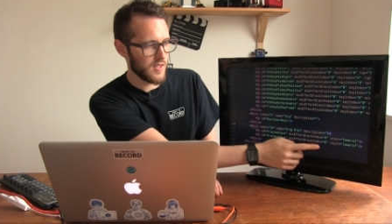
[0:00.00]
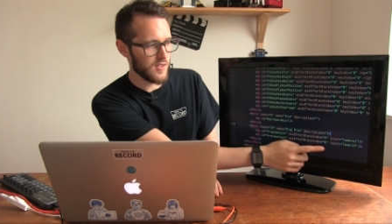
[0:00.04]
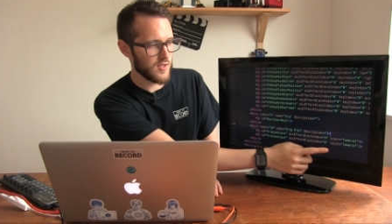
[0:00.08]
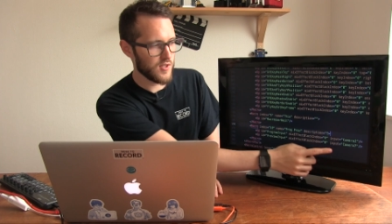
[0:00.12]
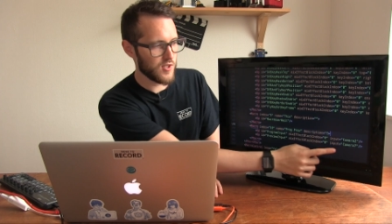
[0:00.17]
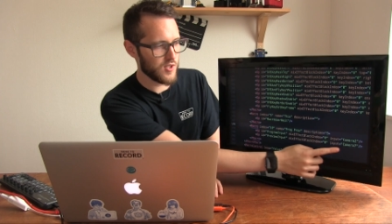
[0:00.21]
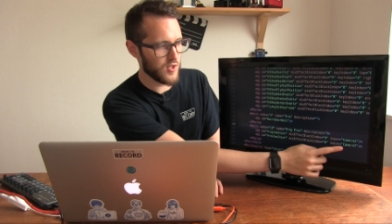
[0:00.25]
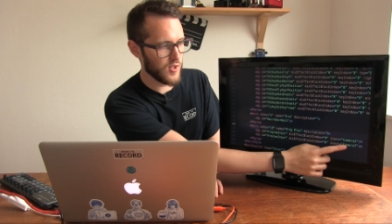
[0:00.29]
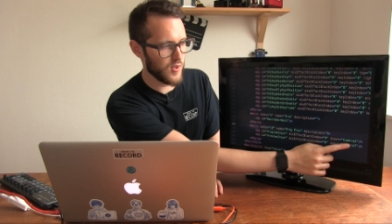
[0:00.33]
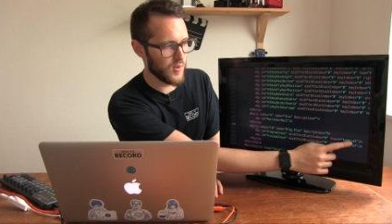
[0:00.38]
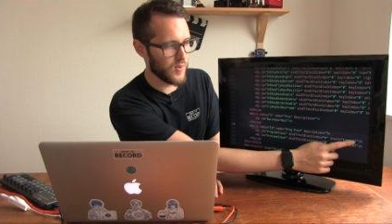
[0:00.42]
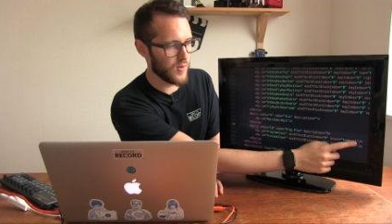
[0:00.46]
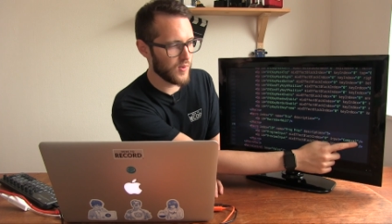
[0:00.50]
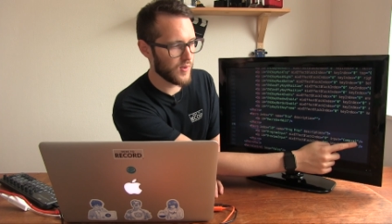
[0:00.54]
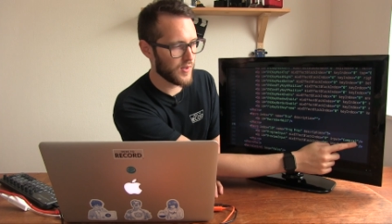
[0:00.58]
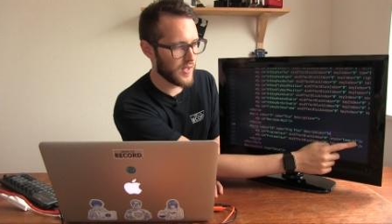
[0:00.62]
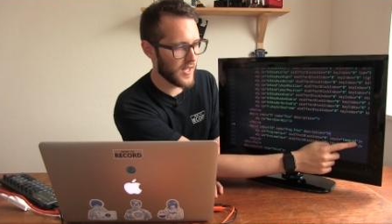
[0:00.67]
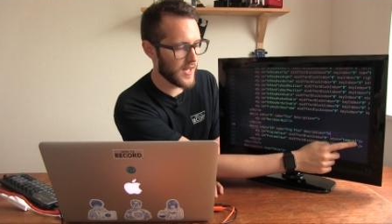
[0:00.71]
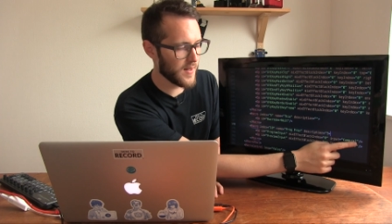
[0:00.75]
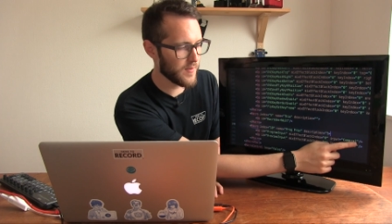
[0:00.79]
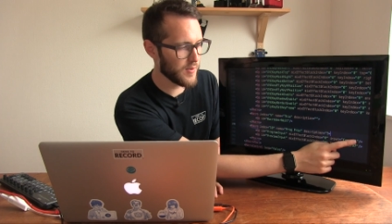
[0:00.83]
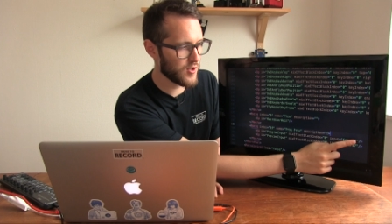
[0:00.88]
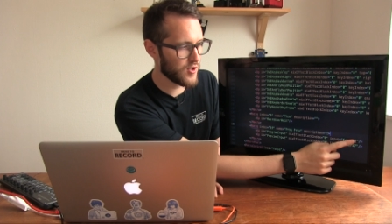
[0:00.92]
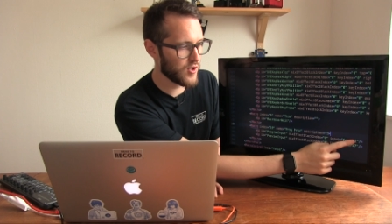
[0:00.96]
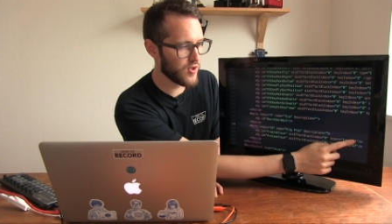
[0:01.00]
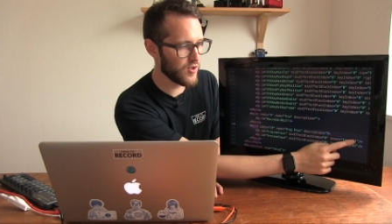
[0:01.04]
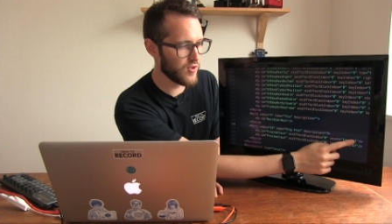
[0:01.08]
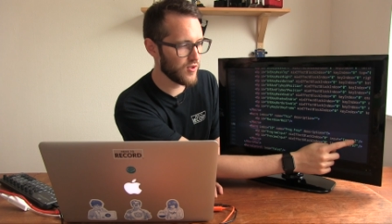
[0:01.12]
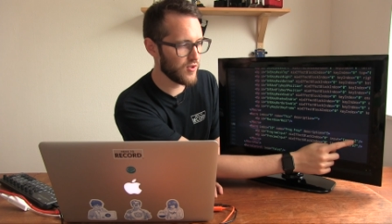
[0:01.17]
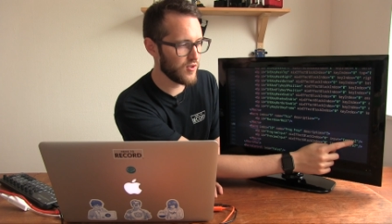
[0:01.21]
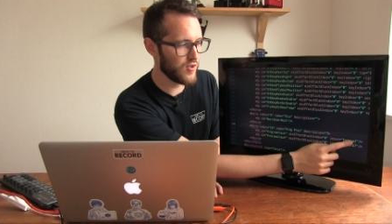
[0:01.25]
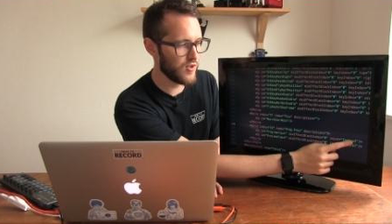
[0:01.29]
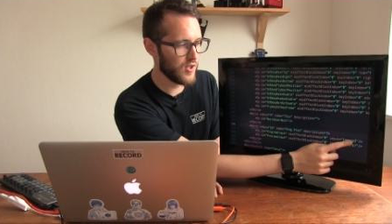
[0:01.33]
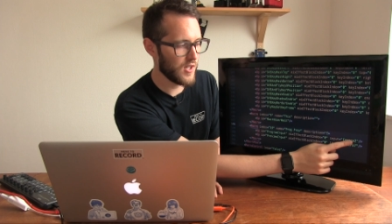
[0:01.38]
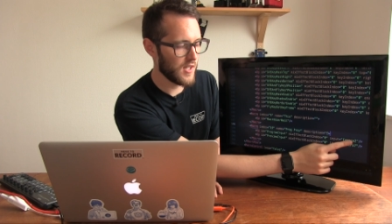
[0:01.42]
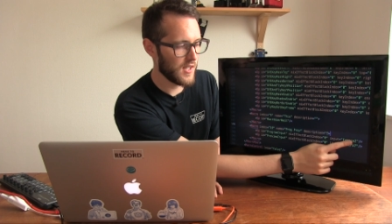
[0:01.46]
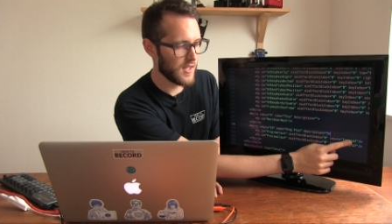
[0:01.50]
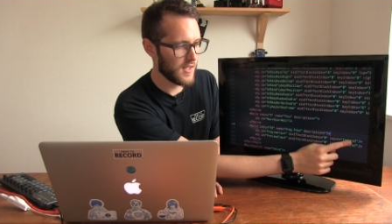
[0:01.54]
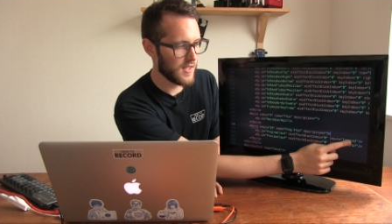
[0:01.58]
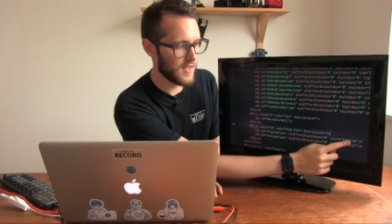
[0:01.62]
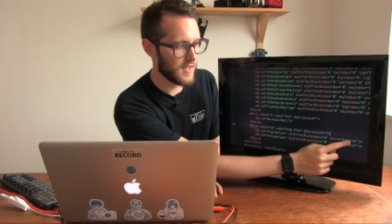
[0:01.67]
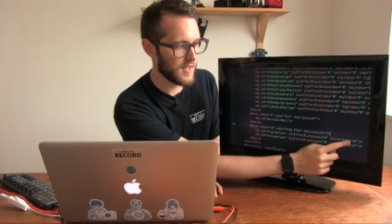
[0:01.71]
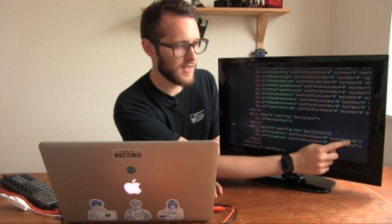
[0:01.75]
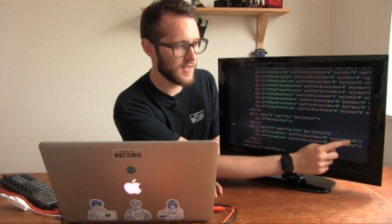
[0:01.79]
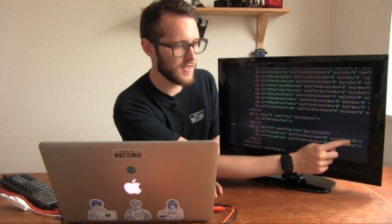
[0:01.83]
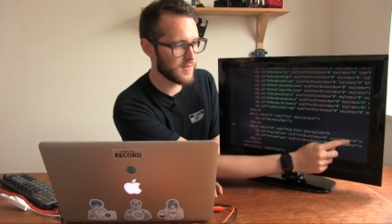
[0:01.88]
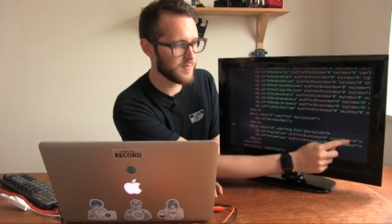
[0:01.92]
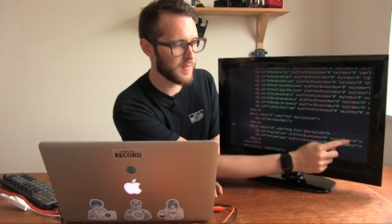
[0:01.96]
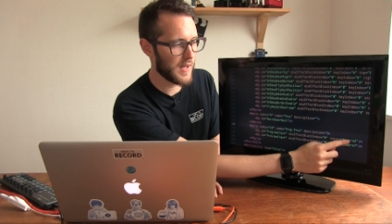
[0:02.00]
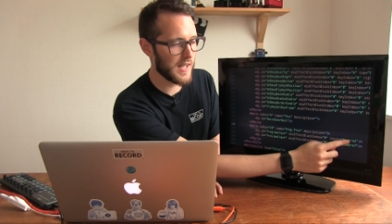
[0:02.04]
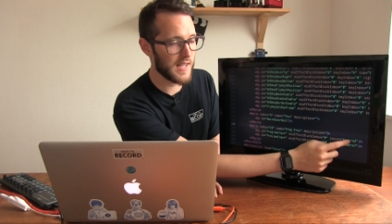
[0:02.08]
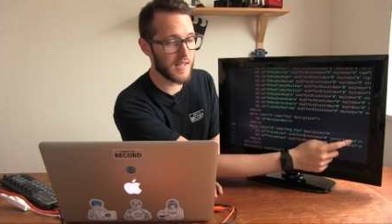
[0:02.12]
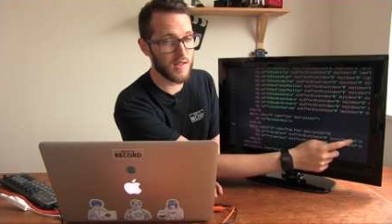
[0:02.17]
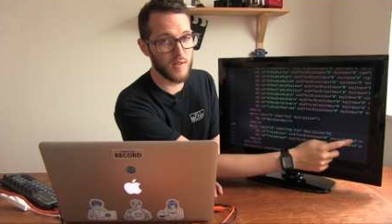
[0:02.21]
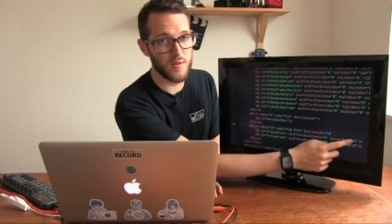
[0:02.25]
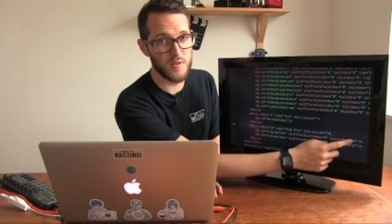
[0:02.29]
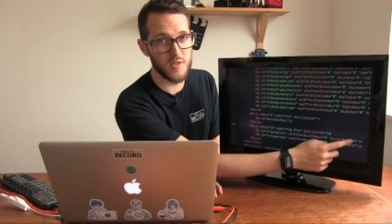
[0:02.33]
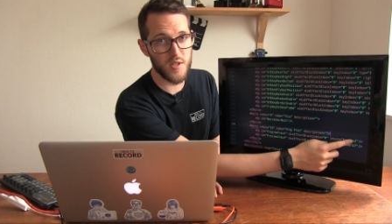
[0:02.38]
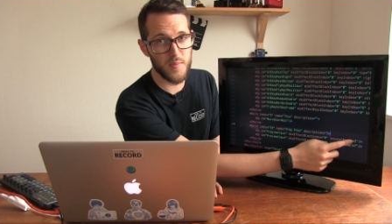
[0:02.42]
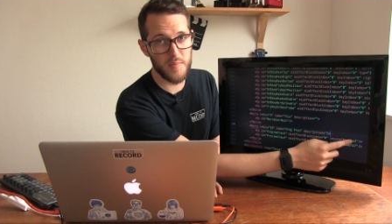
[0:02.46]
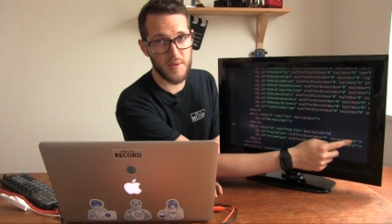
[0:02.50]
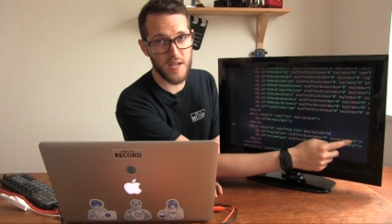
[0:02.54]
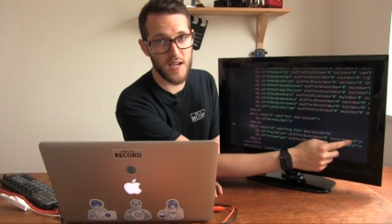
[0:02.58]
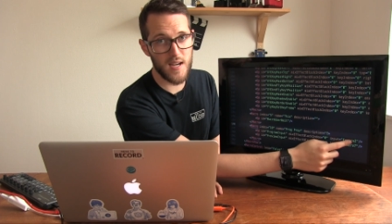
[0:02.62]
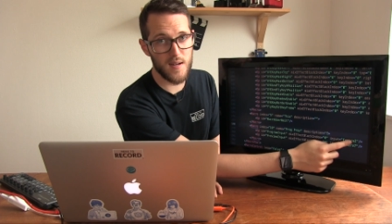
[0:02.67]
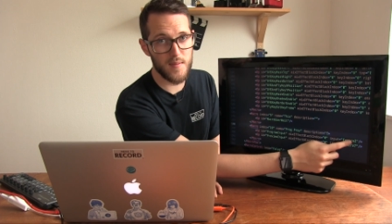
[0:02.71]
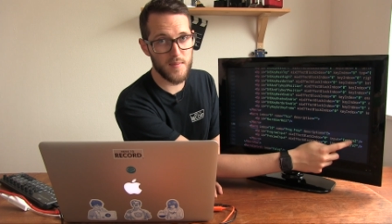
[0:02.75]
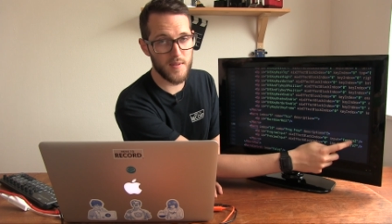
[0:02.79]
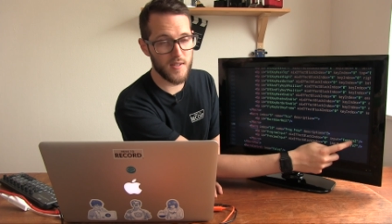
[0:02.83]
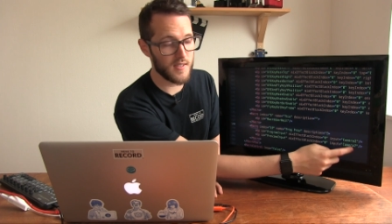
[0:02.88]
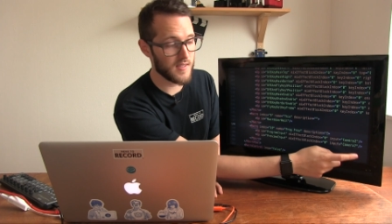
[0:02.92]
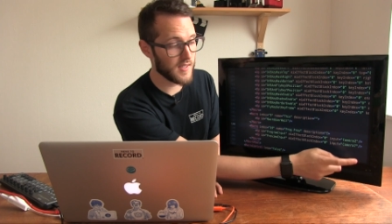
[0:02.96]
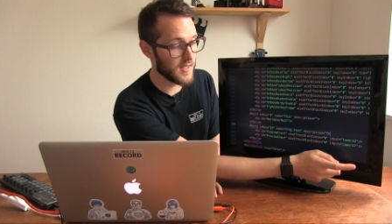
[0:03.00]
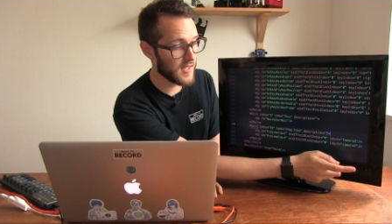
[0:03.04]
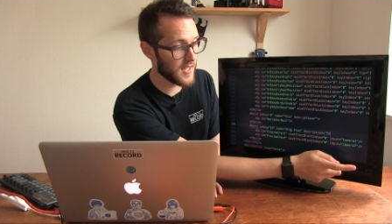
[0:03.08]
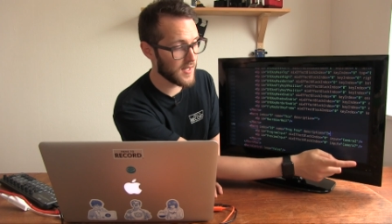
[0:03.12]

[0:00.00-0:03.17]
So camera two is my close-up camera,